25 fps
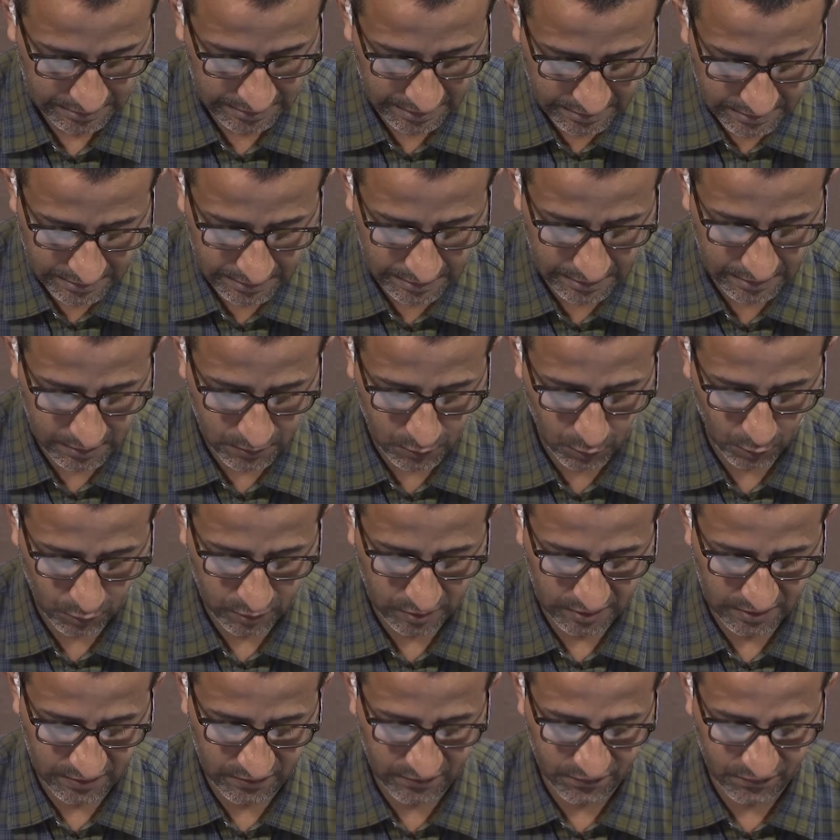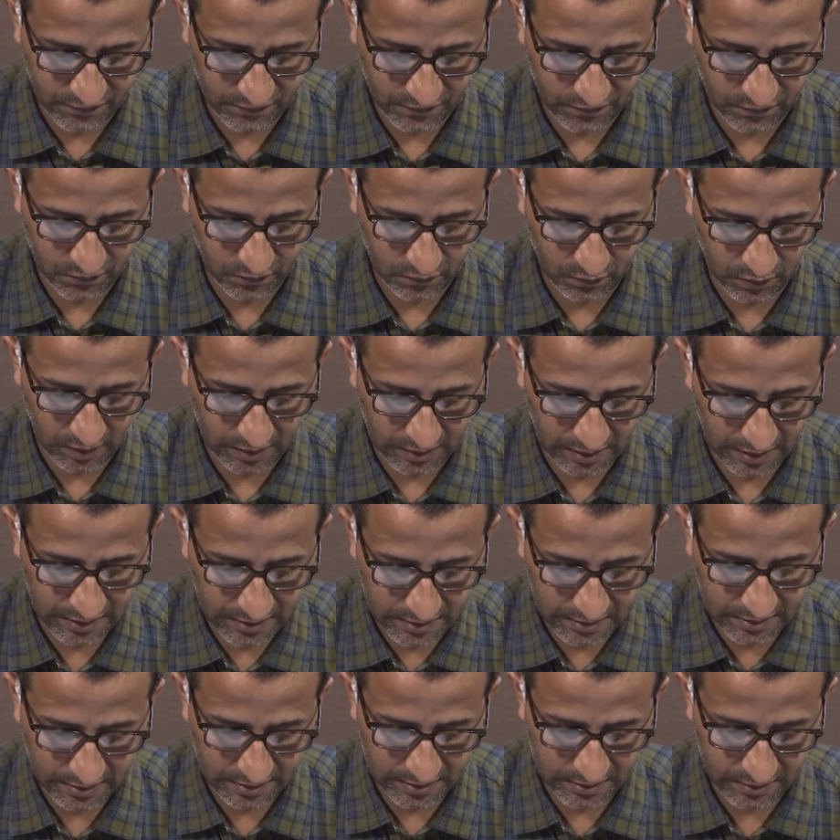certainly not if one
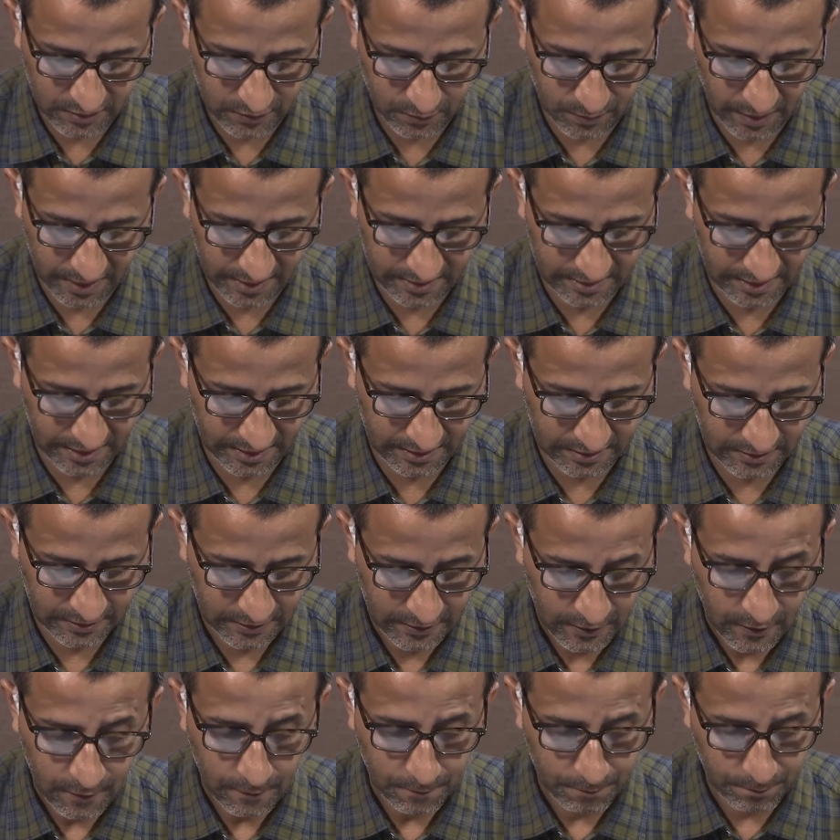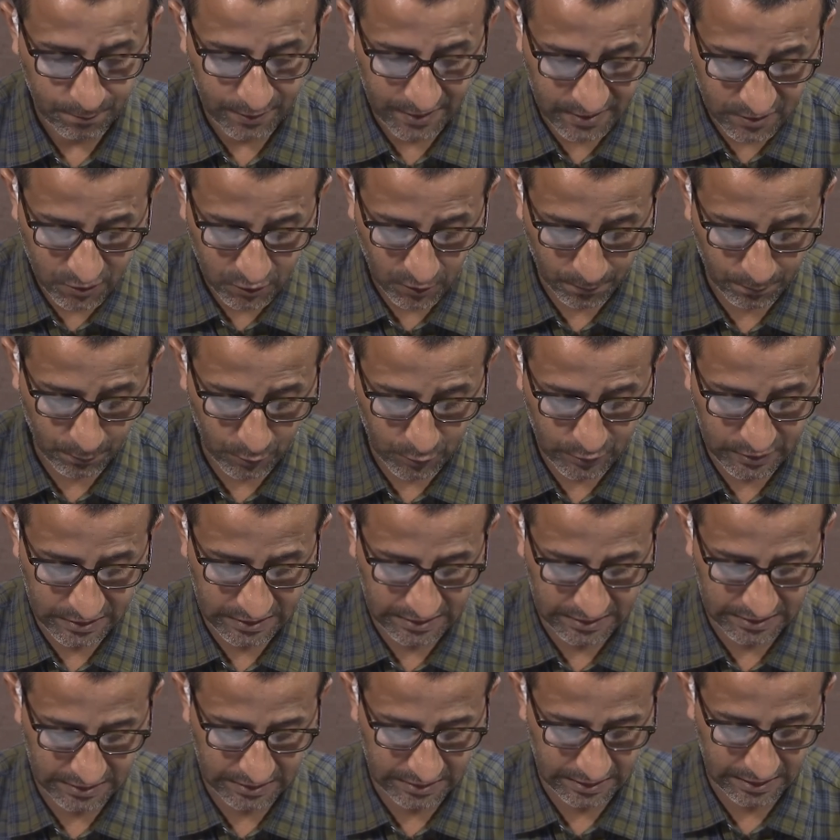understands by that
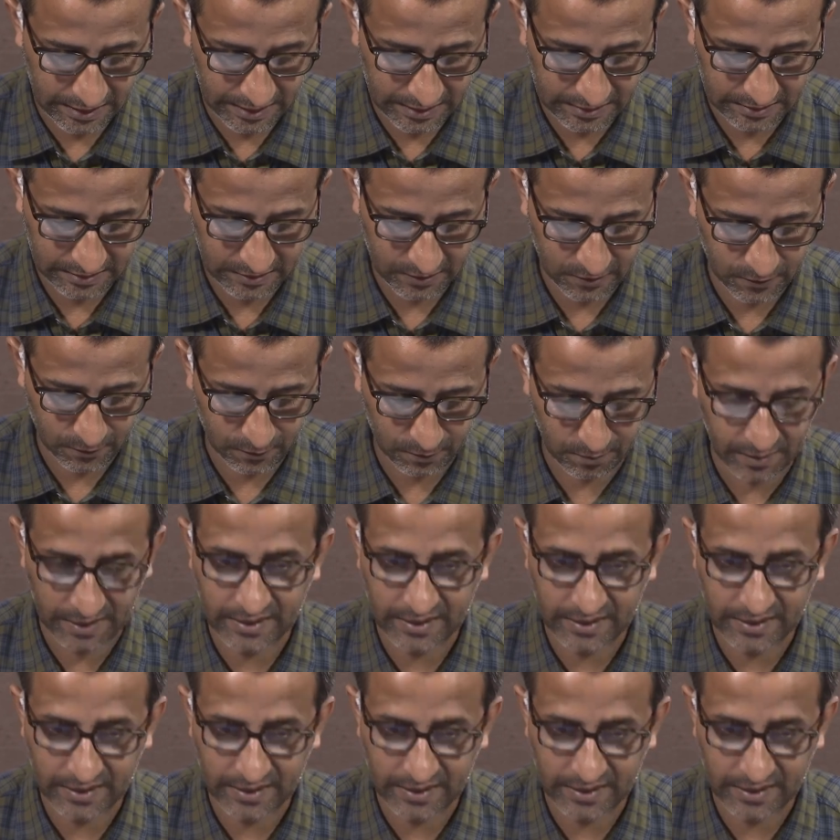presuppositionless